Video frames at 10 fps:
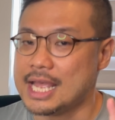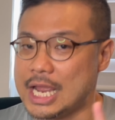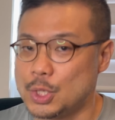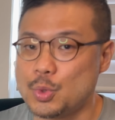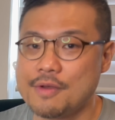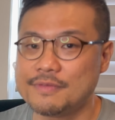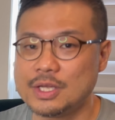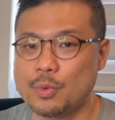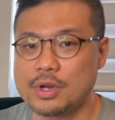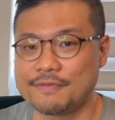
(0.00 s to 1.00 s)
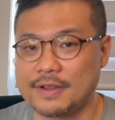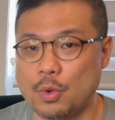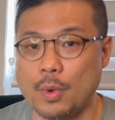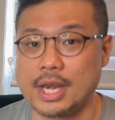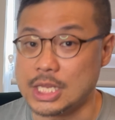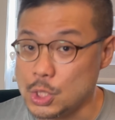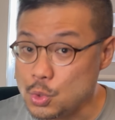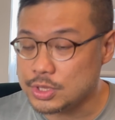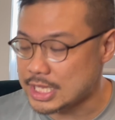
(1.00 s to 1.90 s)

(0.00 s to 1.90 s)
I do, however, want to find out what you